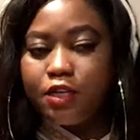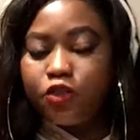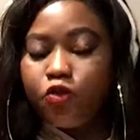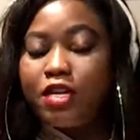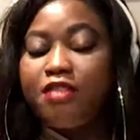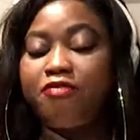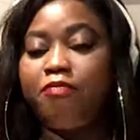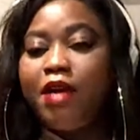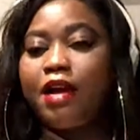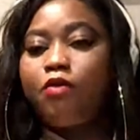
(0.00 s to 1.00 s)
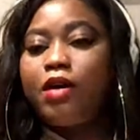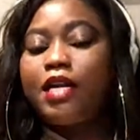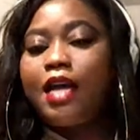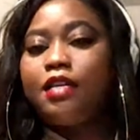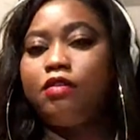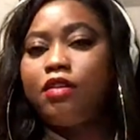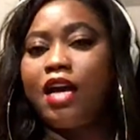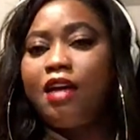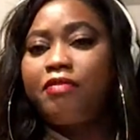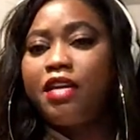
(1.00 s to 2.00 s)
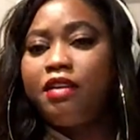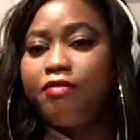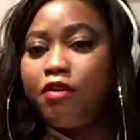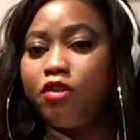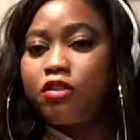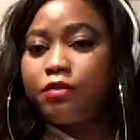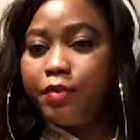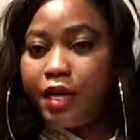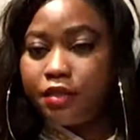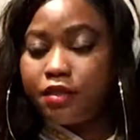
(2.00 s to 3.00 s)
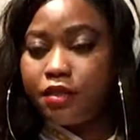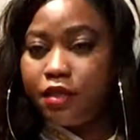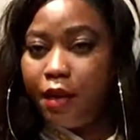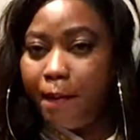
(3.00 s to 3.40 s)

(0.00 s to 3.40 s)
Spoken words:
is to give back what I did not have in the first place.